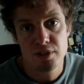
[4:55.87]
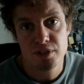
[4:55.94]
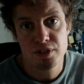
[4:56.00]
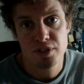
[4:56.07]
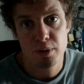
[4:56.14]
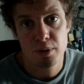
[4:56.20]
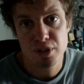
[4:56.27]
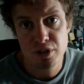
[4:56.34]

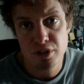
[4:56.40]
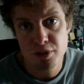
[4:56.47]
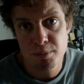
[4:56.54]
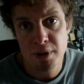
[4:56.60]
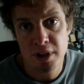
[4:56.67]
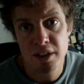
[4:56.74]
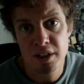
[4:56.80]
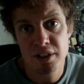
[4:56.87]
So it could
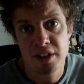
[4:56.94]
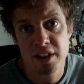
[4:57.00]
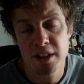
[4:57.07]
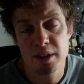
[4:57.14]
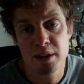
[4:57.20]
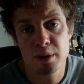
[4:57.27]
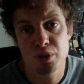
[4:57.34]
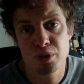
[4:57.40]
be that
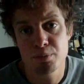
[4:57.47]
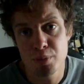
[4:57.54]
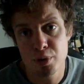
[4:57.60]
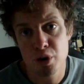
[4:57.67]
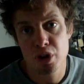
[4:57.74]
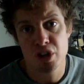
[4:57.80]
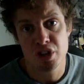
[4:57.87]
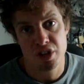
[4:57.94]
he was
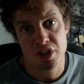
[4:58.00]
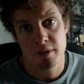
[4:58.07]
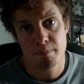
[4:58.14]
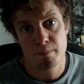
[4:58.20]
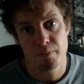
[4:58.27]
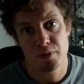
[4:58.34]
booked